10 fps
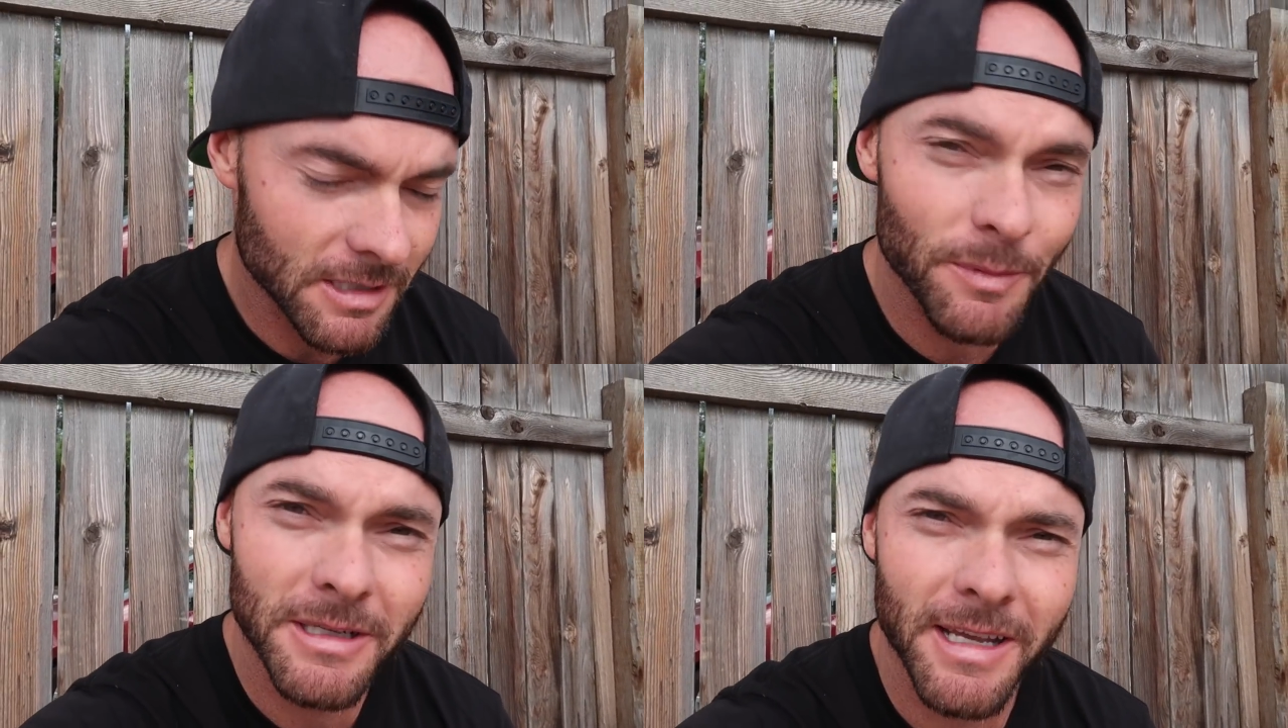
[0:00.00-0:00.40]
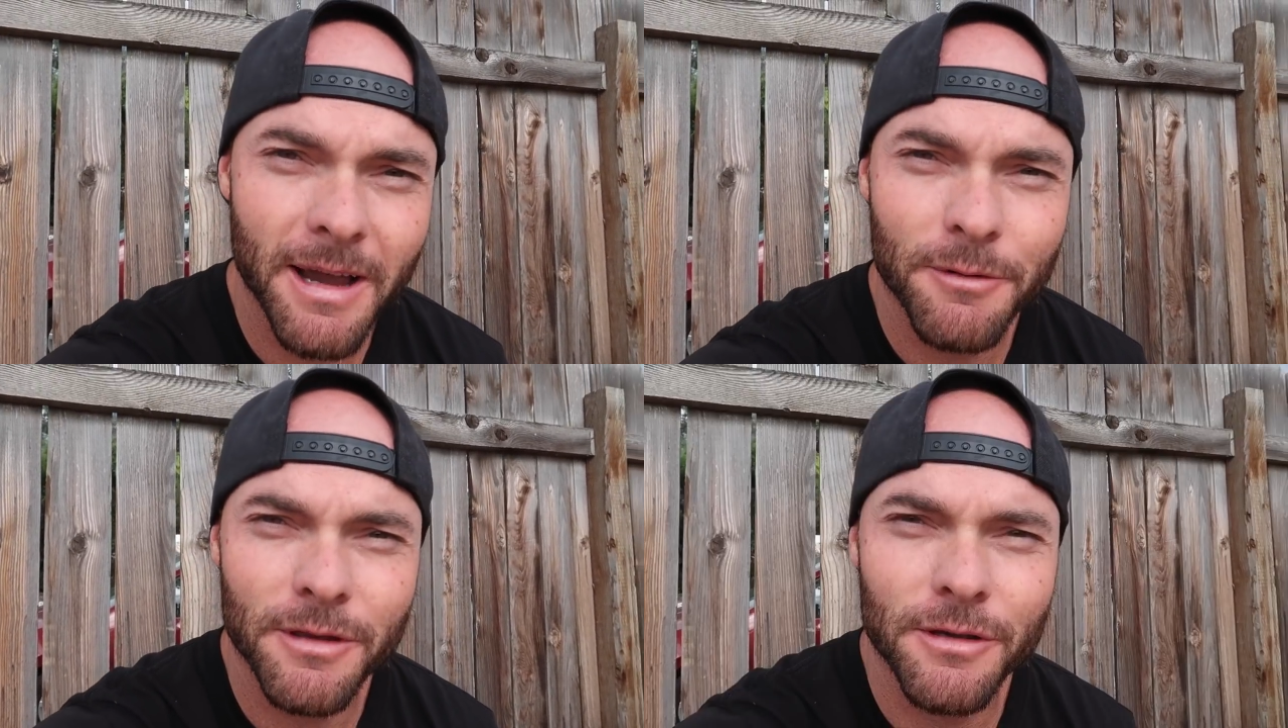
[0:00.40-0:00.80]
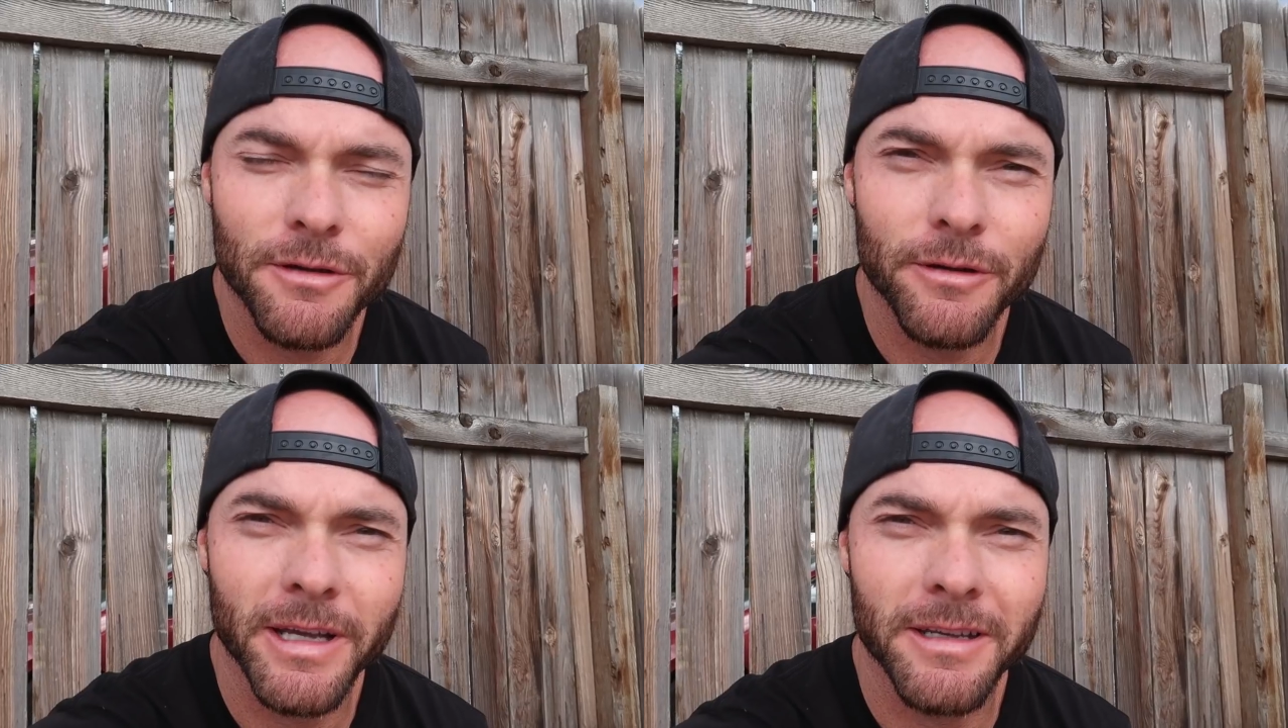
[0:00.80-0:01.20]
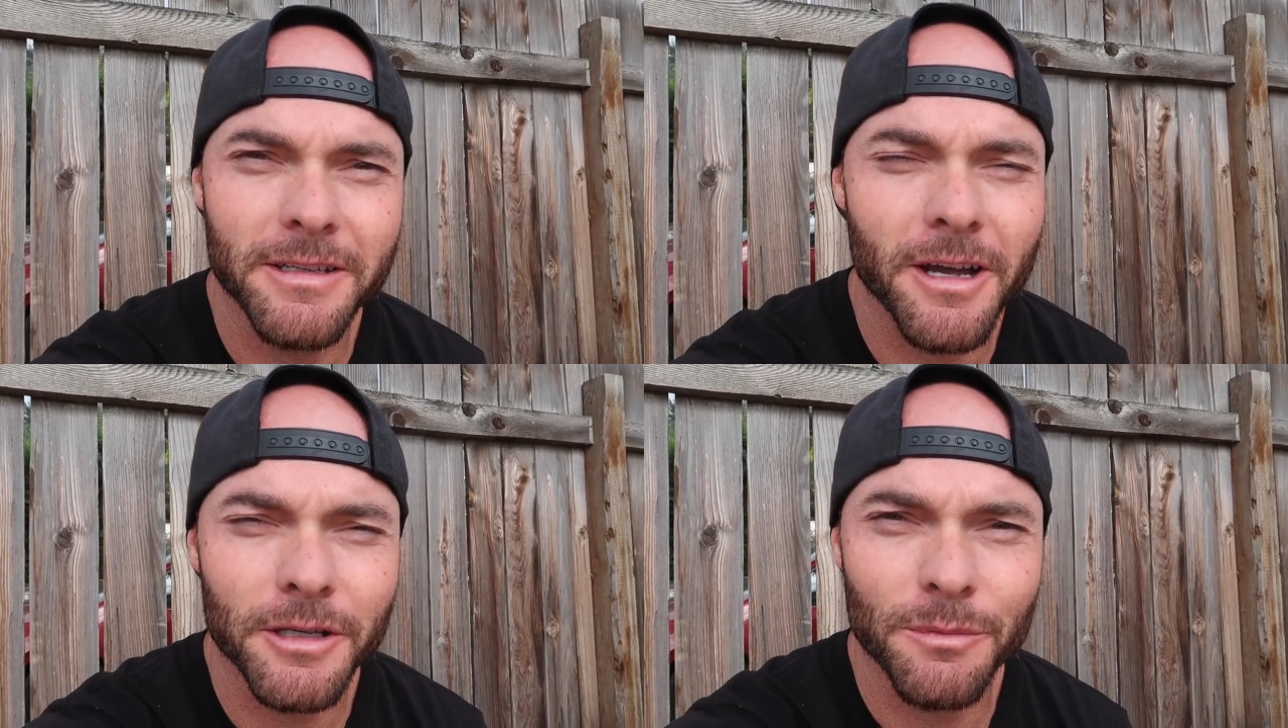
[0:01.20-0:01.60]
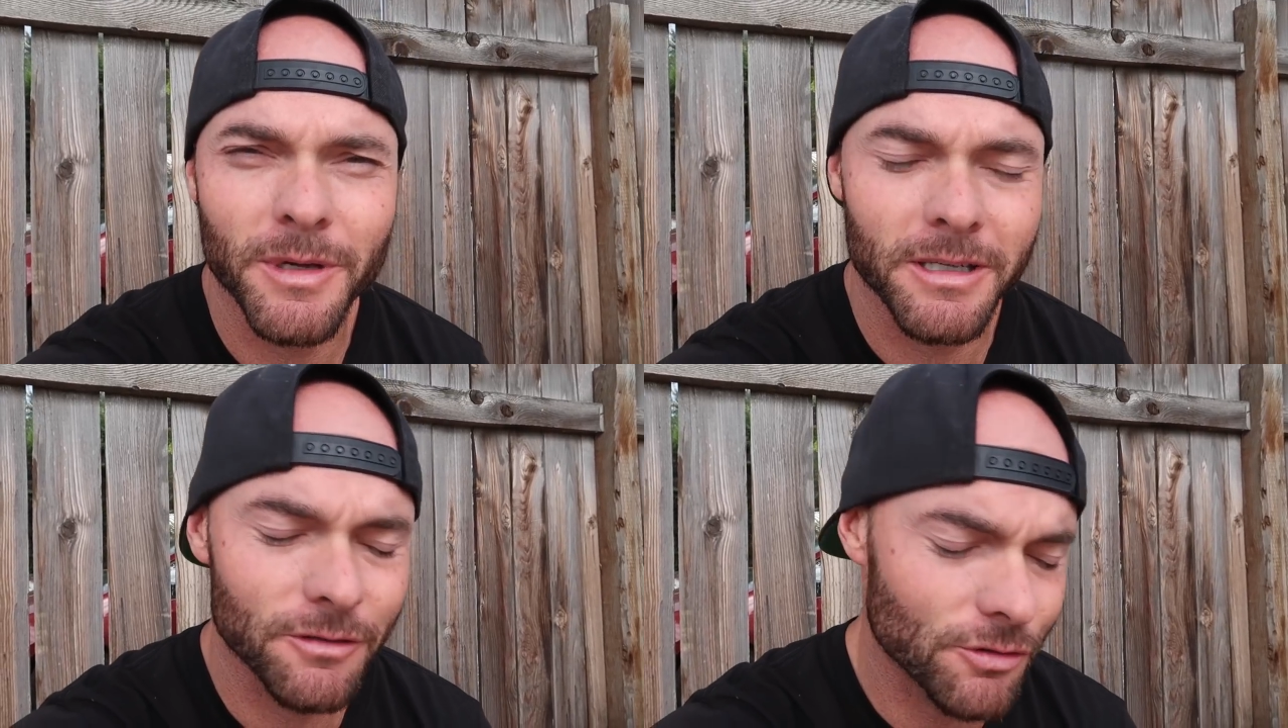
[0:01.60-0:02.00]
spend time with you and
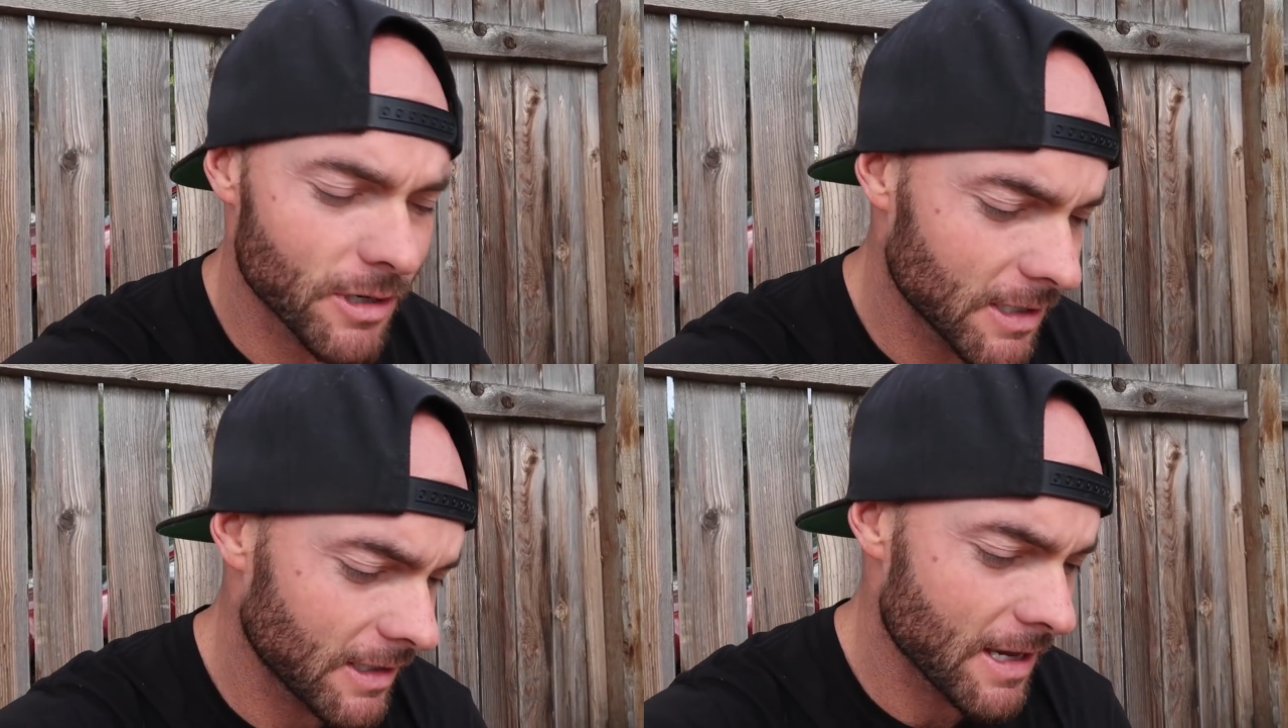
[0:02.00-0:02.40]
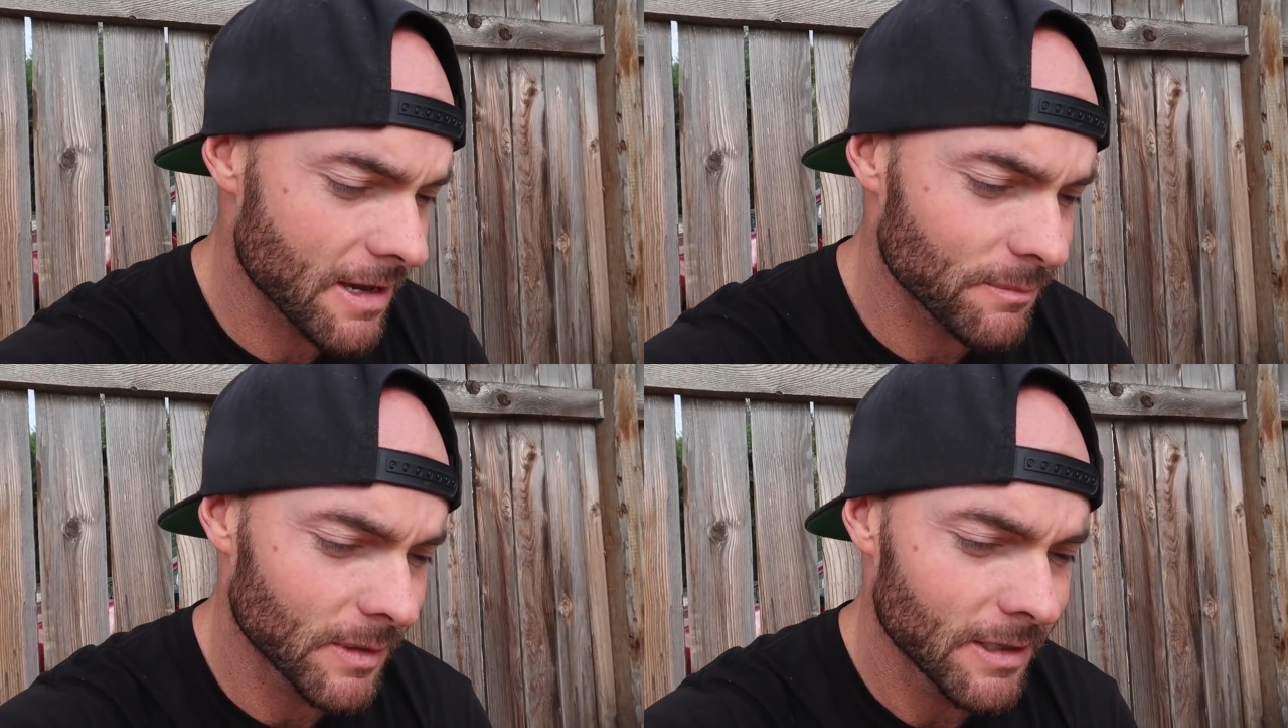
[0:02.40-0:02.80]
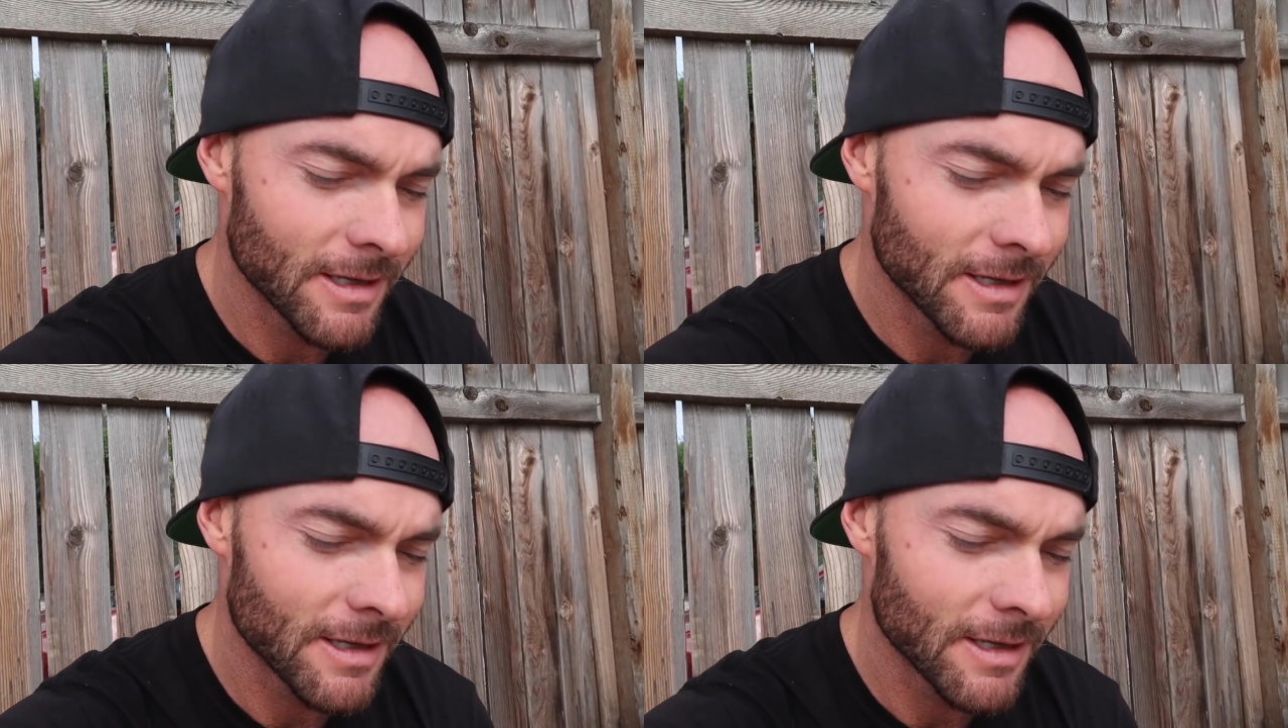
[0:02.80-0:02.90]
document your training camp